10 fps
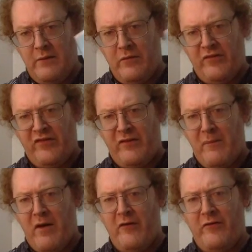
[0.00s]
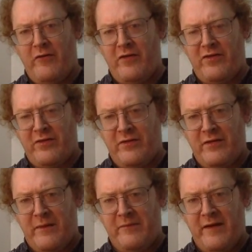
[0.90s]
which is a marginal
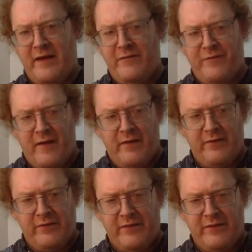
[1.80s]
thumbs up out